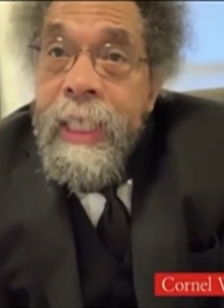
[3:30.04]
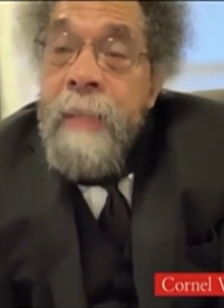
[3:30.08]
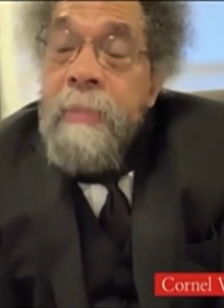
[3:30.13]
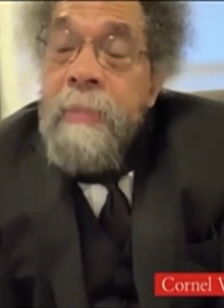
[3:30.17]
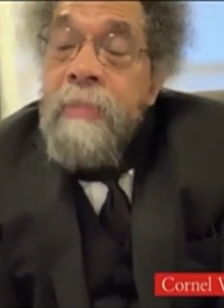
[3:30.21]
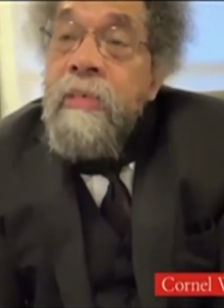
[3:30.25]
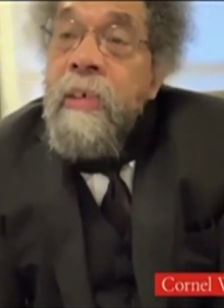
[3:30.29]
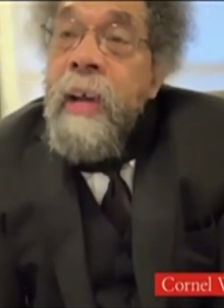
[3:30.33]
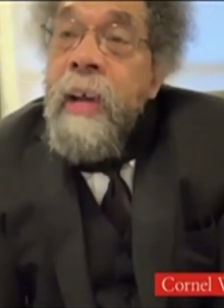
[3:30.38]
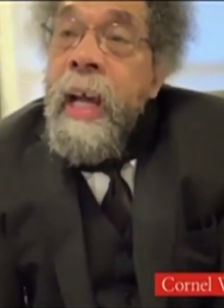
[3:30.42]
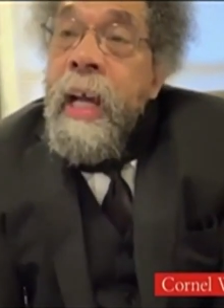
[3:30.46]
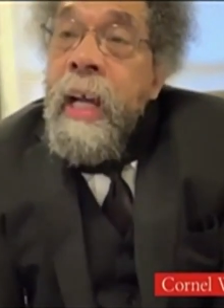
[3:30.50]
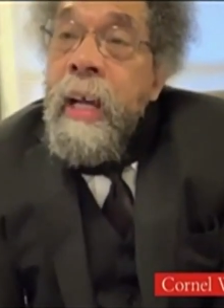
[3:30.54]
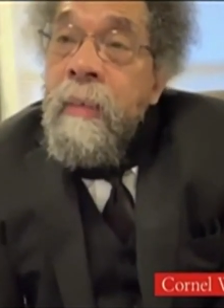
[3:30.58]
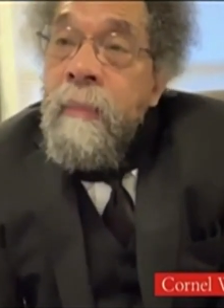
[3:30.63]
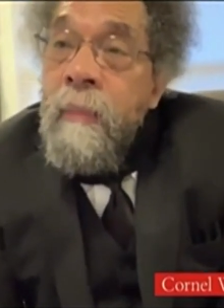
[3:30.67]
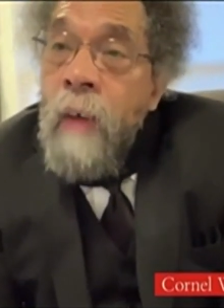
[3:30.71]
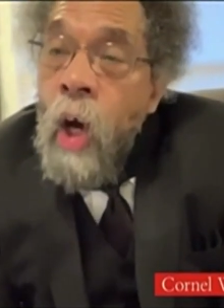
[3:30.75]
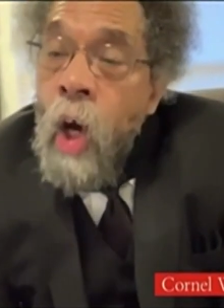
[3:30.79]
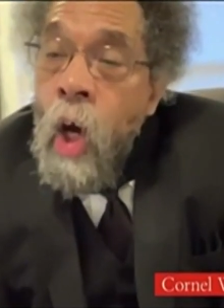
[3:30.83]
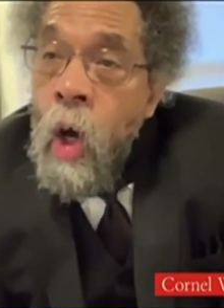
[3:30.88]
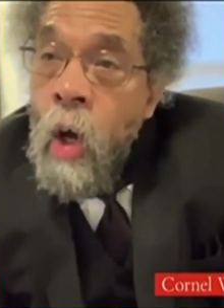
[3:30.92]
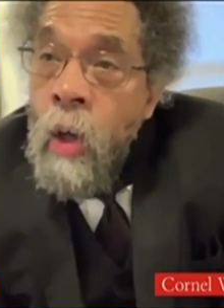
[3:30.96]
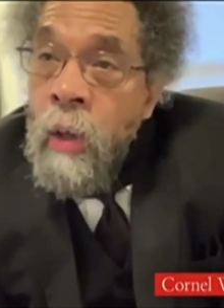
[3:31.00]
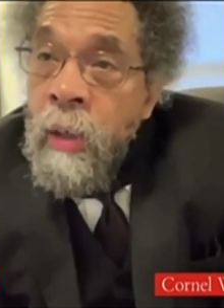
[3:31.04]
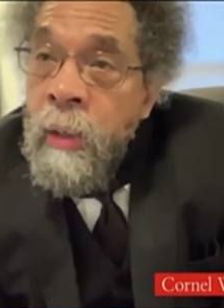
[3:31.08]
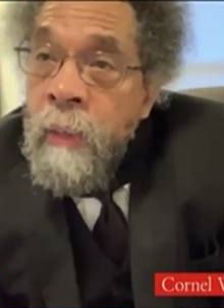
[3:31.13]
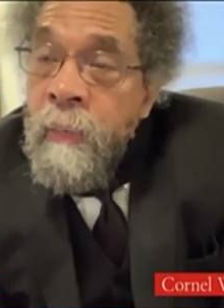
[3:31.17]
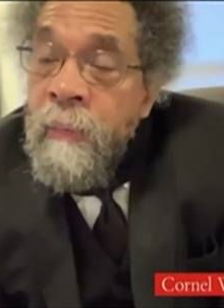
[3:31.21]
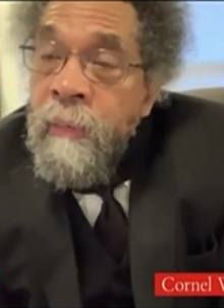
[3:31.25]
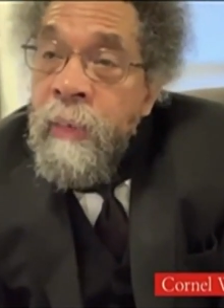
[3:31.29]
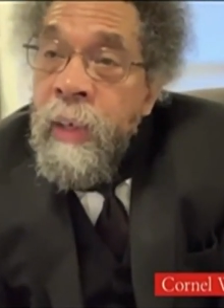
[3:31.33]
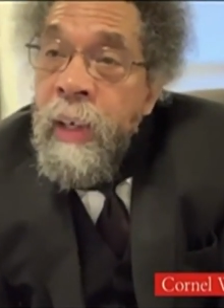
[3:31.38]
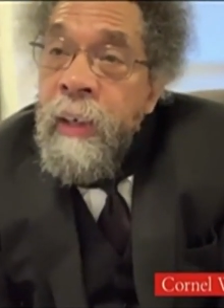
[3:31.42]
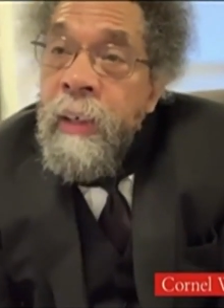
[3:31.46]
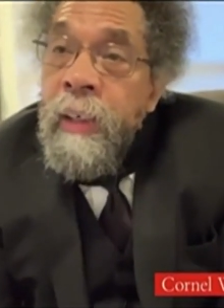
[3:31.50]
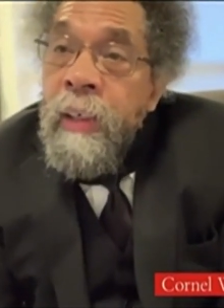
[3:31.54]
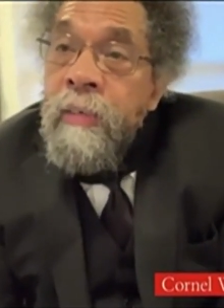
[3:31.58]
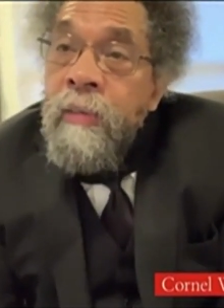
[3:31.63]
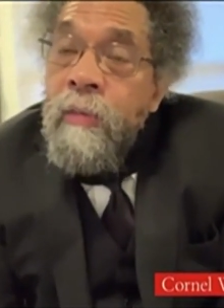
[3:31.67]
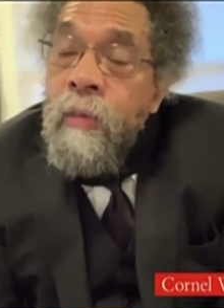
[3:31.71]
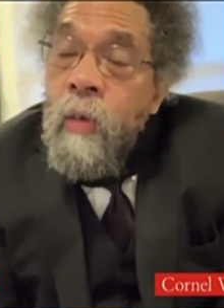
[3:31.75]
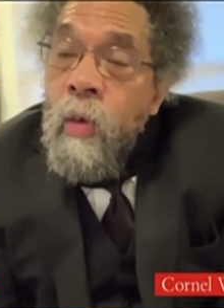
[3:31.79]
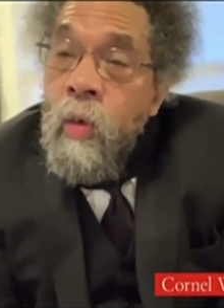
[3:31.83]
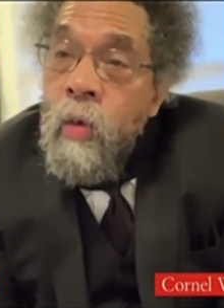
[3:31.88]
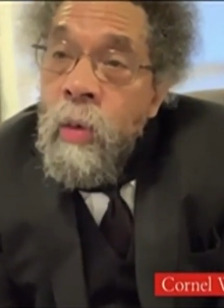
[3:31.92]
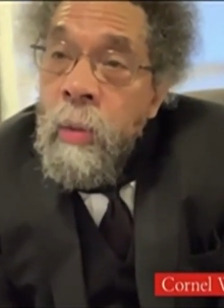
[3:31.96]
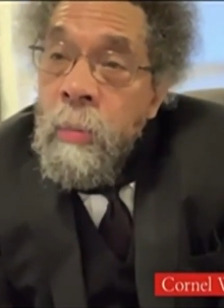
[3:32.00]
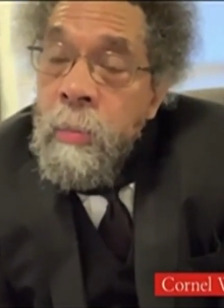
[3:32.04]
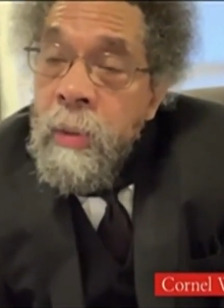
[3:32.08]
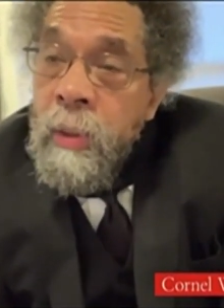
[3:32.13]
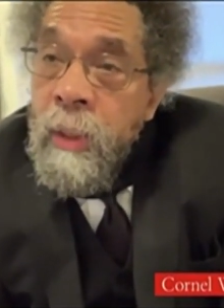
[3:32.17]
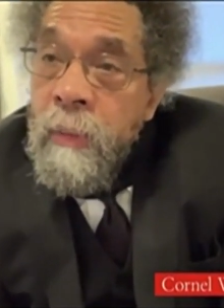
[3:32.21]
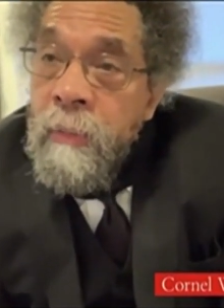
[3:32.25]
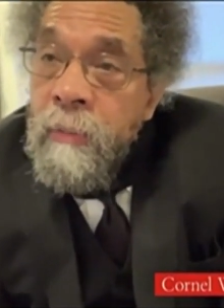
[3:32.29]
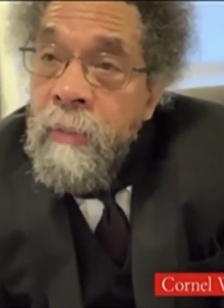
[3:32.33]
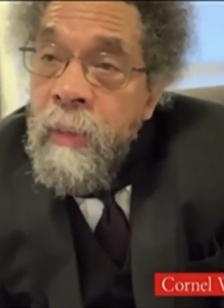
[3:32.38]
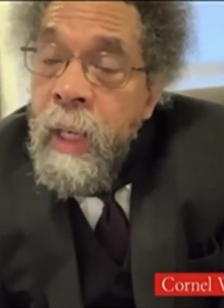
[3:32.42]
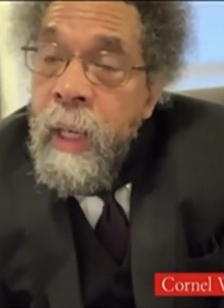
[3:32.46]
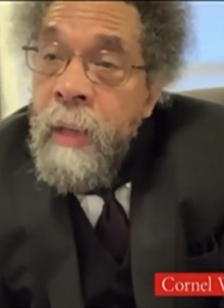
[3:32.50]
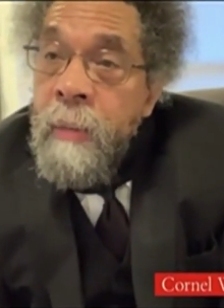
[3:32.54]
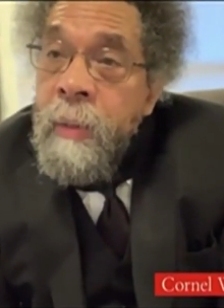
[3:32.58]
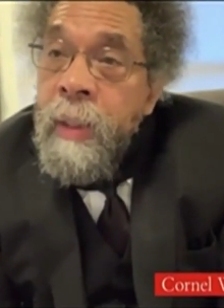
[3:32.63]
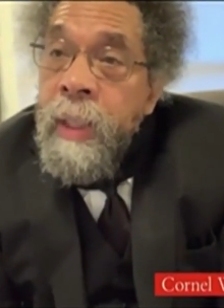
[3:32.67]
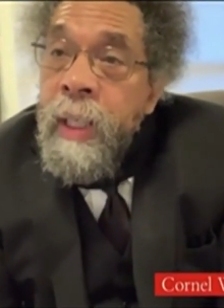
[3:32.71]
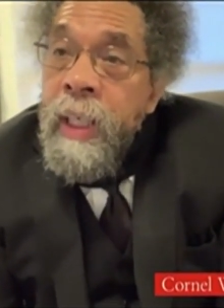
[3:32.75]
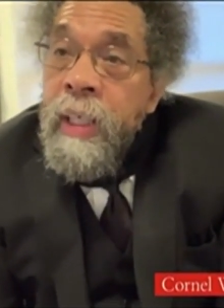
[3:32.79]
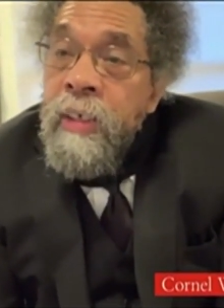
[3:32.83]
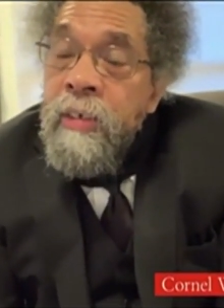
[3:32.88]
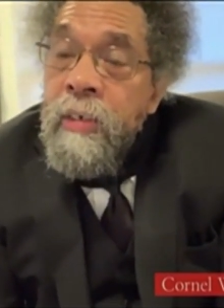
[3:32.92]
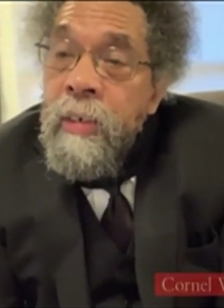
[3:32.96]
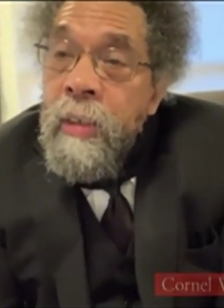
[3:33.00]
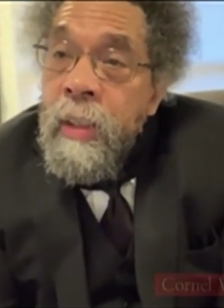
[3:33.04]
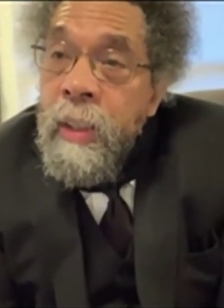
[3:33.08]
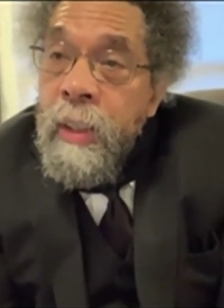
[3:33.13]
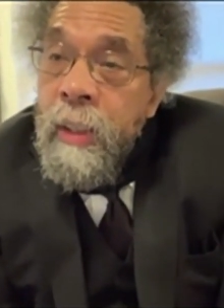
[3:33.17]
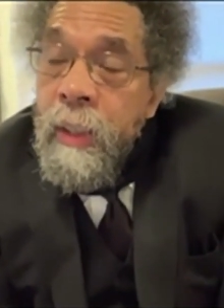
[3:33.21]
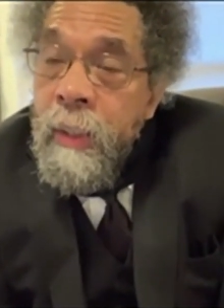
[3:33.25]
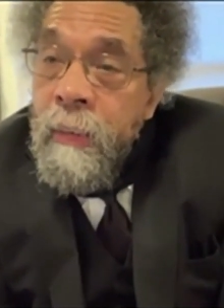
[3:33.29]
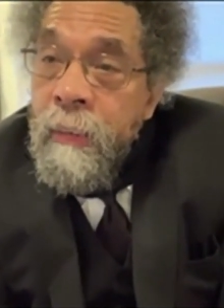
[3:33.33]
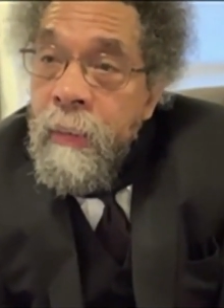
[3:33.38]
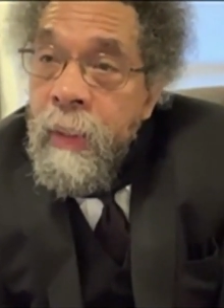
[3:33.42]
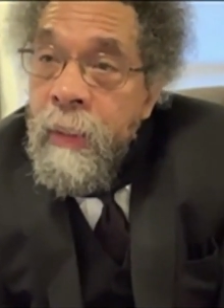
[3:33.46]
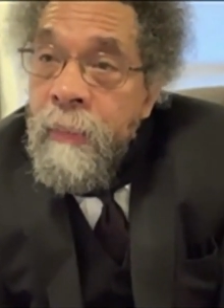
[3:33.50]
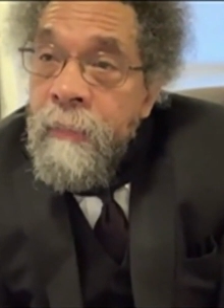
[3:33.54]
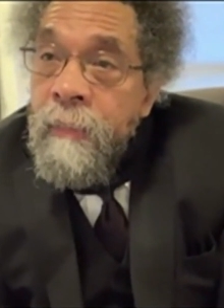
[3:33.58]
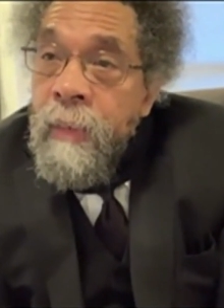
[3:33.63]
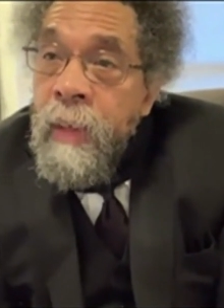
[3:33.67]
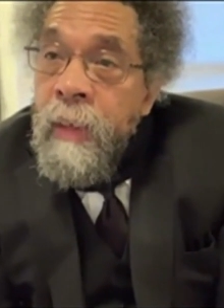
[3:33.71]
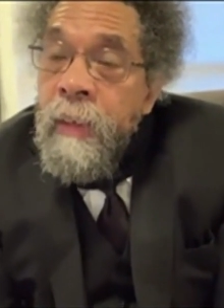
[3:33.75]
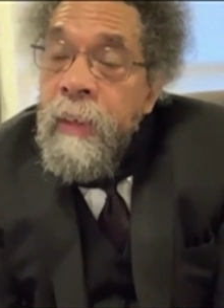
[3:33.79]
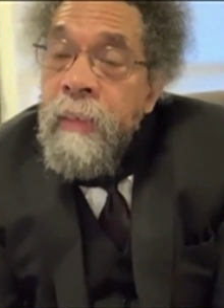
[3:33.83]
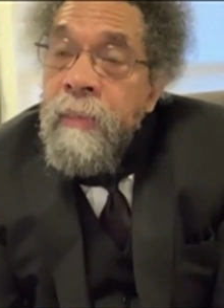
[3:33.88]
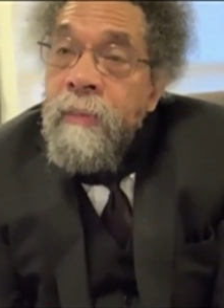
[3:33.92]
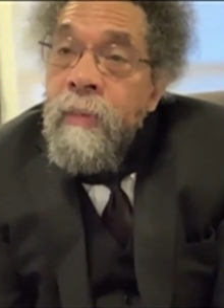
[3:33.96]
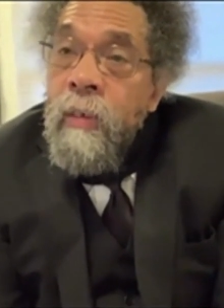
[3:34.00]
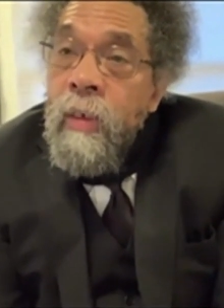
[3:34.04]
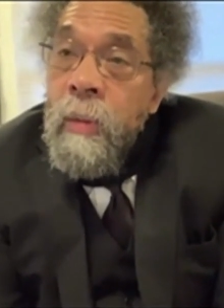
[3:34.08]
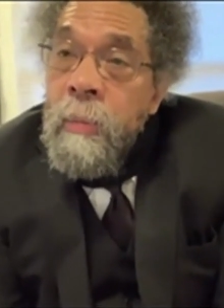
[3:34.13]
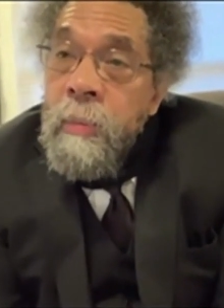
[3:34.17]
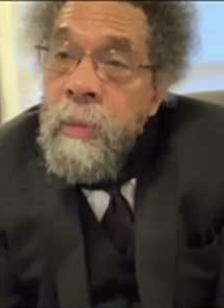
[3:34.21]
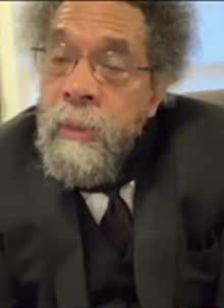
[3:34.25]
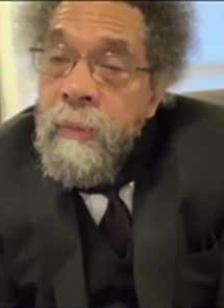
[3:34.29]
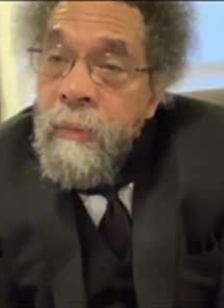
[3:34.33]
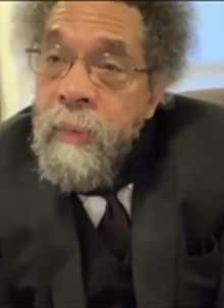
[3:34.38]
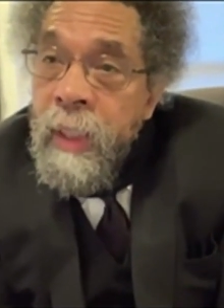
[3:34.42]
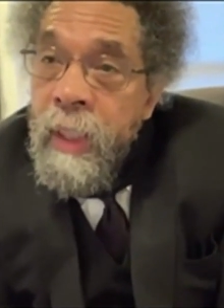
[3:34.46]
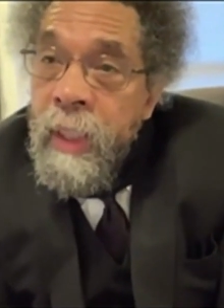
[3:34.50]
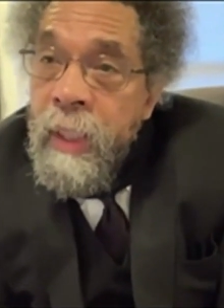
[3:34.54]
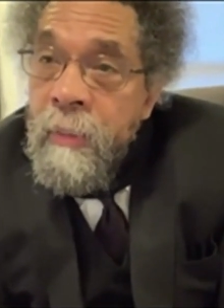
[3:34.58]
Keep track of all of the various forms of domination and various forms of